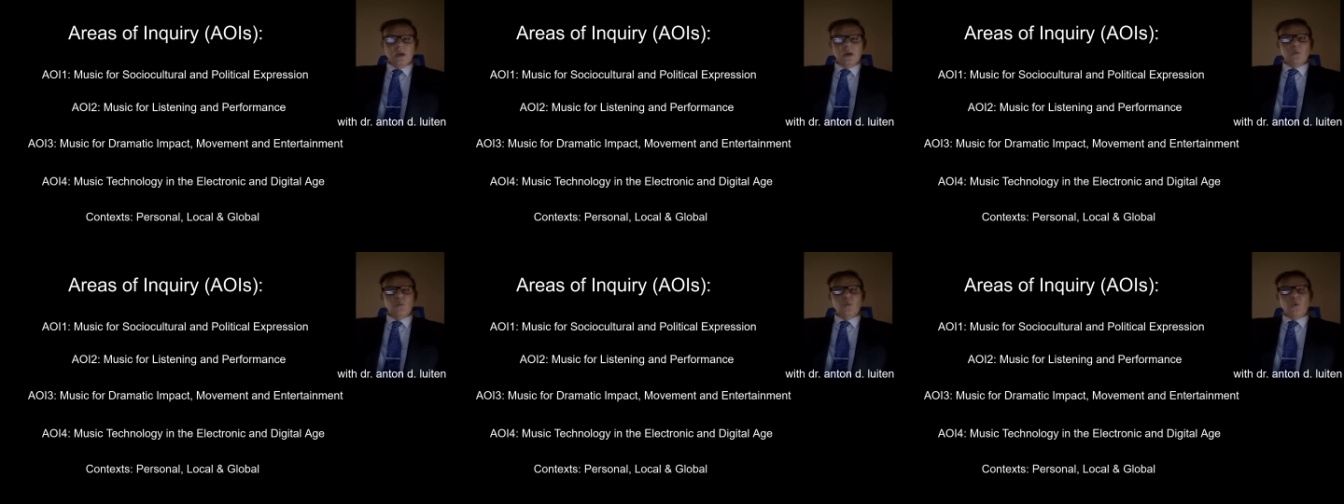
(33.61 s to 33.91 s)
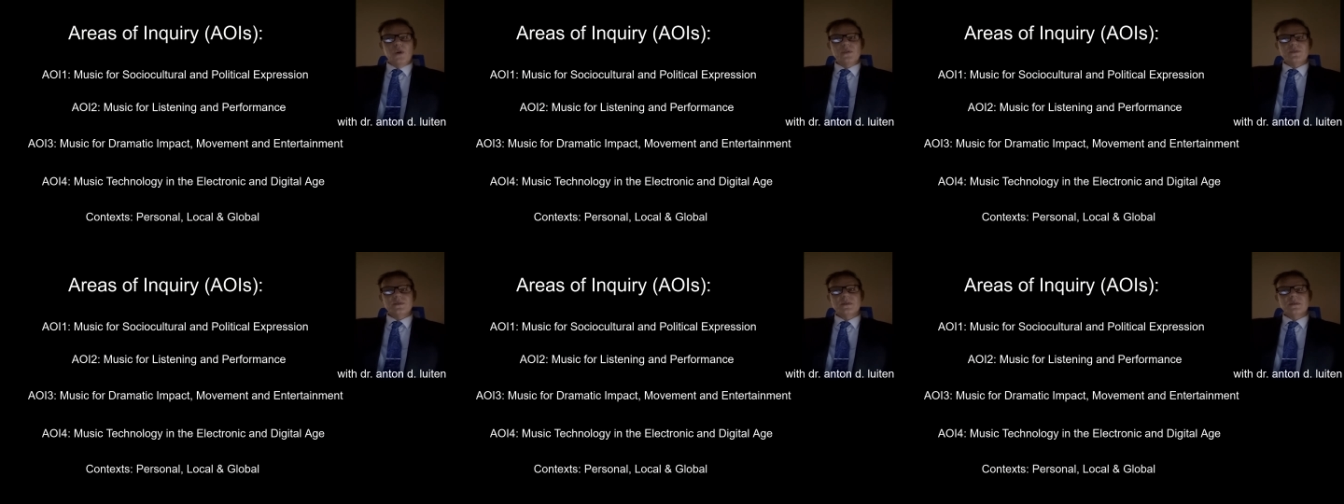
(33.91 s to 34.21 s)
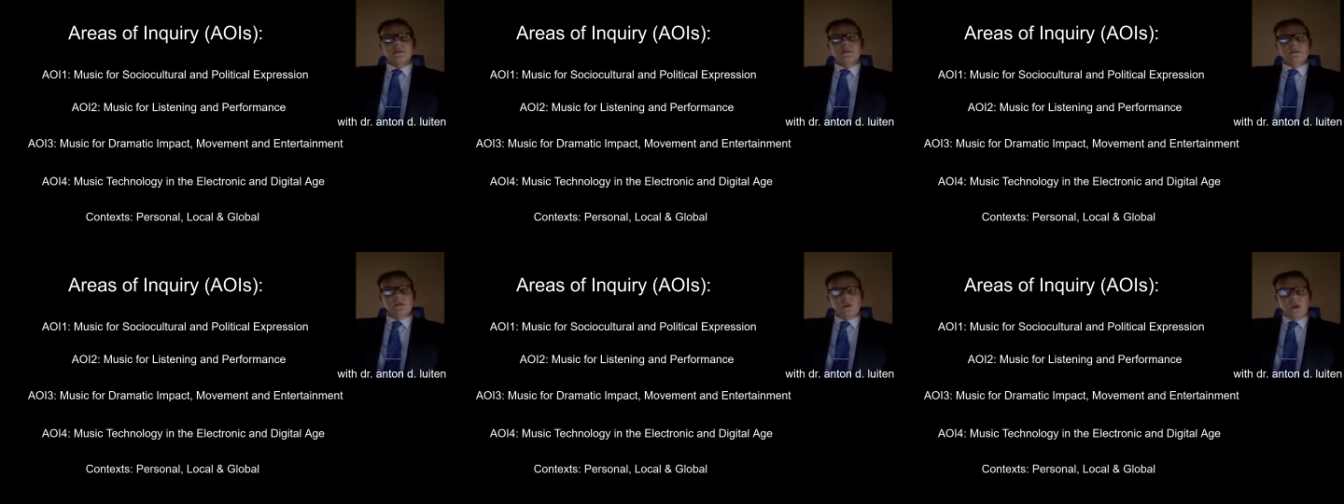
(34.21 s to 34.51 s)

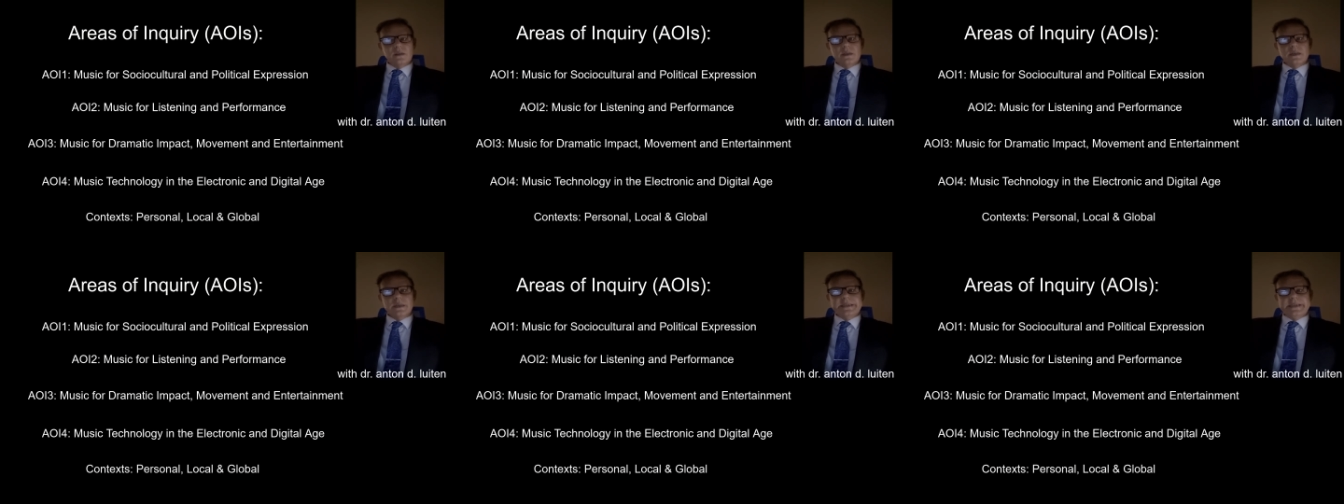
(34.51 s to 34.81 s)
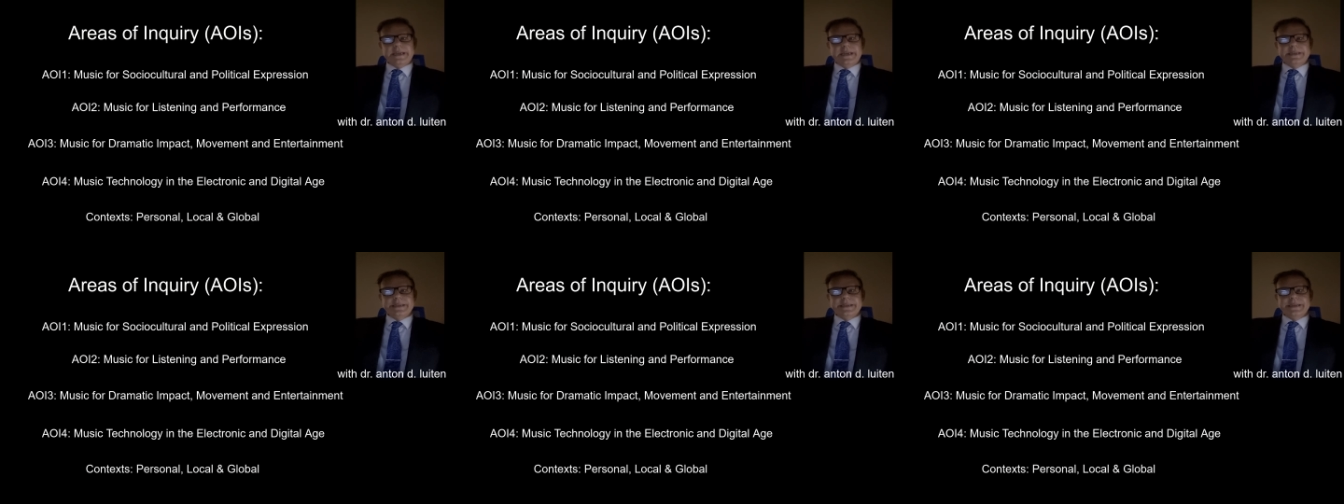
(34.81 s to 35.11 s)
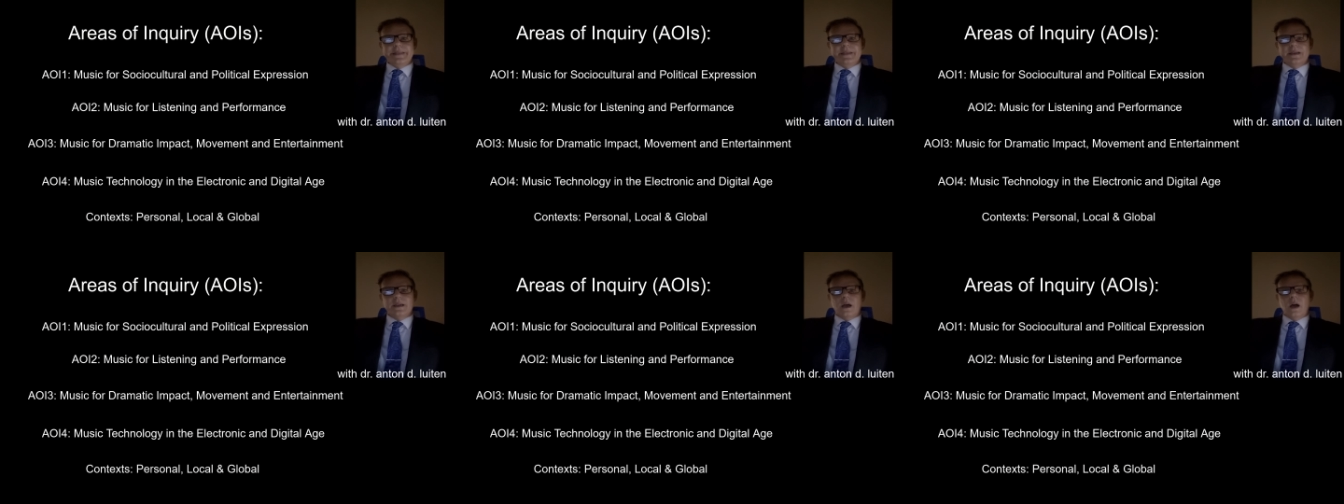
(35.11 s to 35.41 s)
What's not stated in
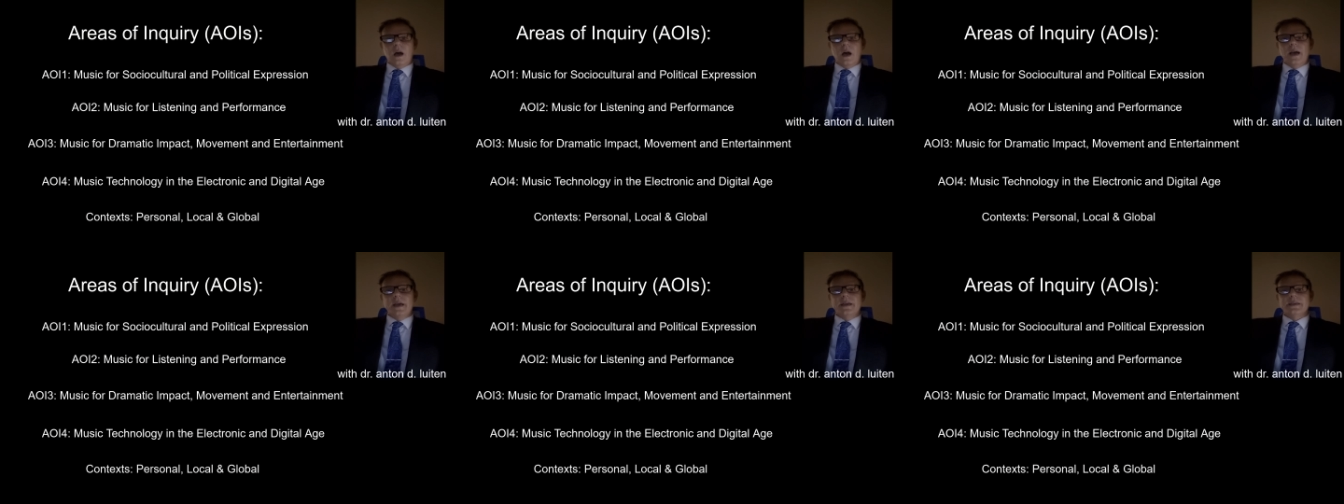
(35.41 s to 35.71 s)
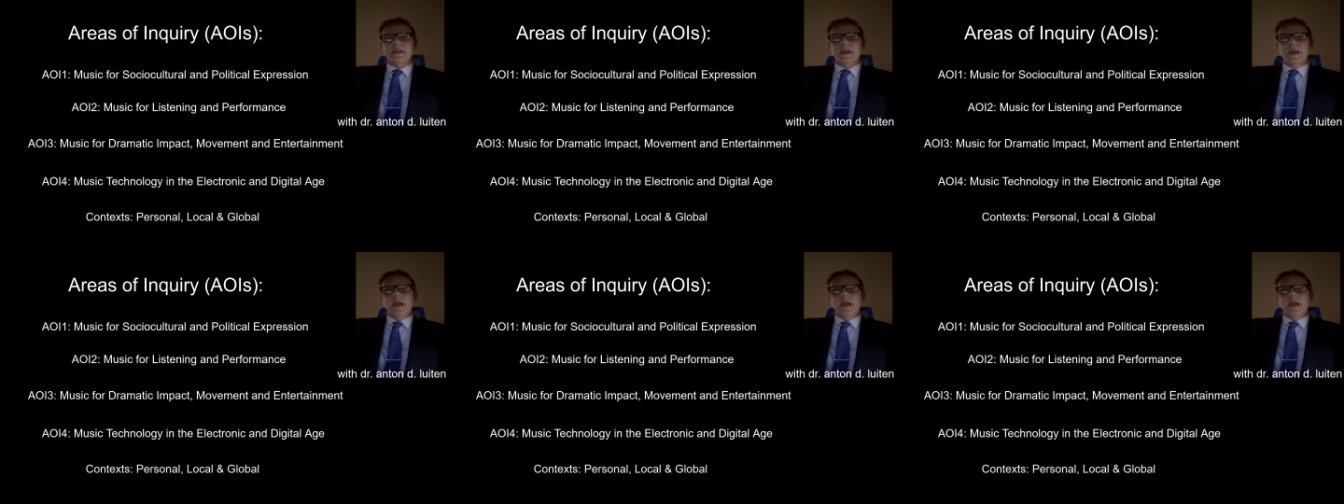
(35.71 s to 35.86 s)
the guide,